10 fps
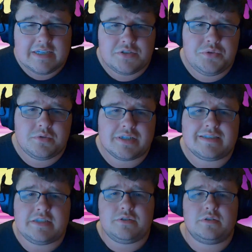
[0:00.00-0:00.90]
to
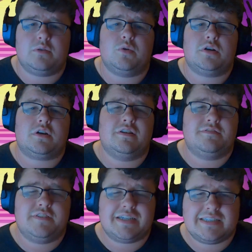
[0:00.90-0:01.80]
continue their work on
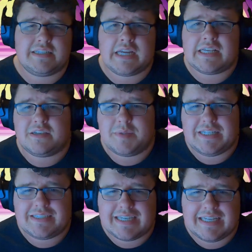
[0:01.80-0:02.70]
fixing some of
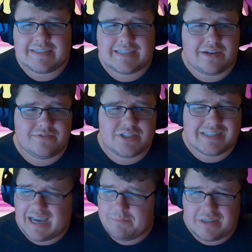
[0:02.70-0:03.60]
these skins that have just
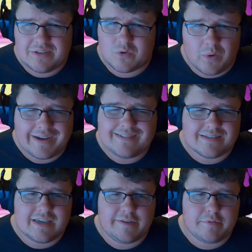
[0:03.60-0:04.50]
not been quite the
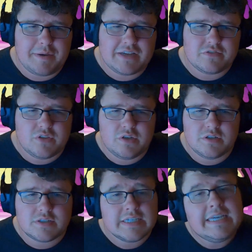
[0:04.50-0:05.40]
same the past few
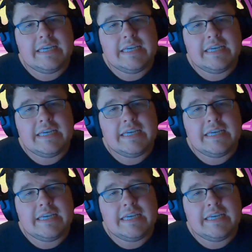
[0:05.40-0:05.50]
years.